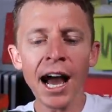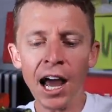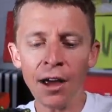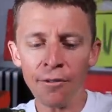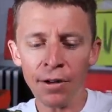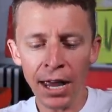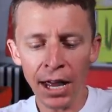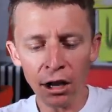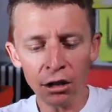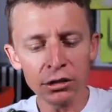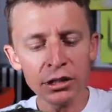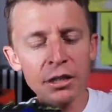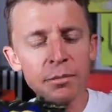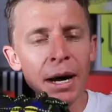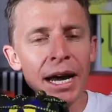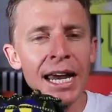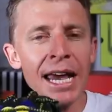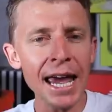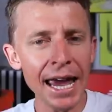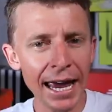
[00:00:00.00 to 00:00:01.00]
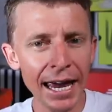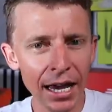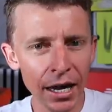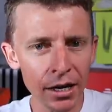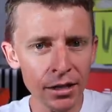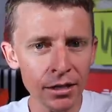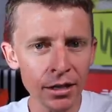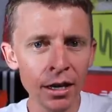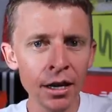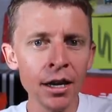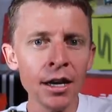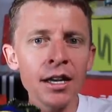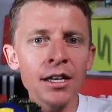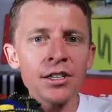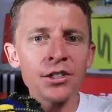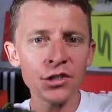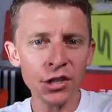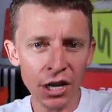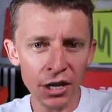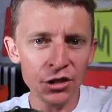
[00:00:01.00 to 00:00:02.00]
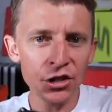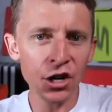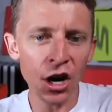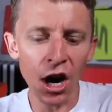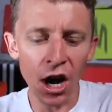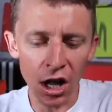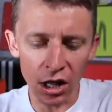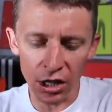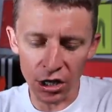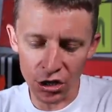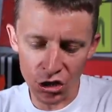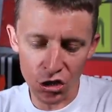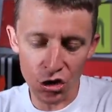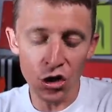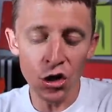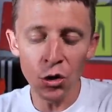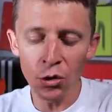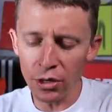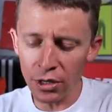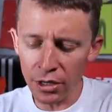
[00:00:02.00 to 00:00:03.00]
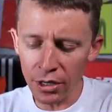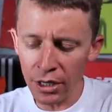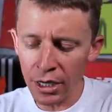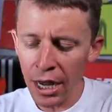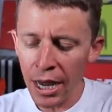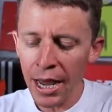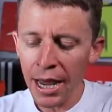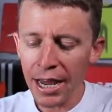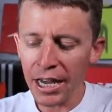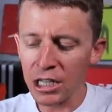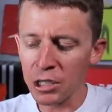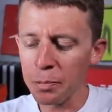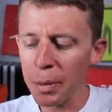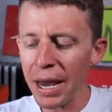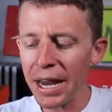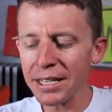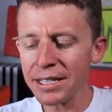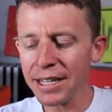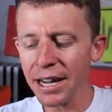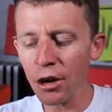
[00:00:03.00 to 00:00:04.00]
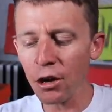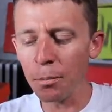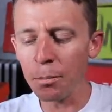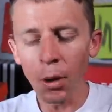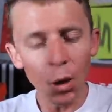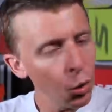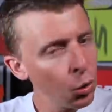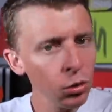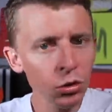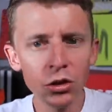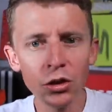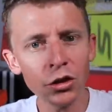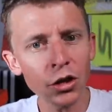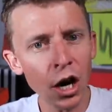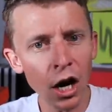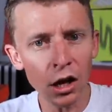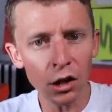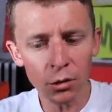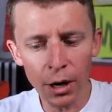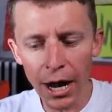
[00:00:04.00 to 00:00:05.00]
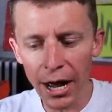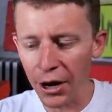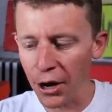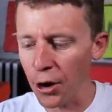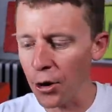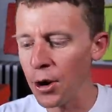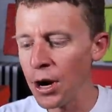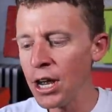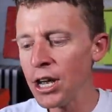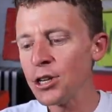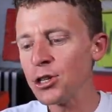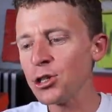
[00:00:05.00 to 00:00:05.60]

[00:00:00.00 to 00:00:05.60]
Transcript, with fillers: I've held in my hand since college. Newton is based out of Boulder, Colorado.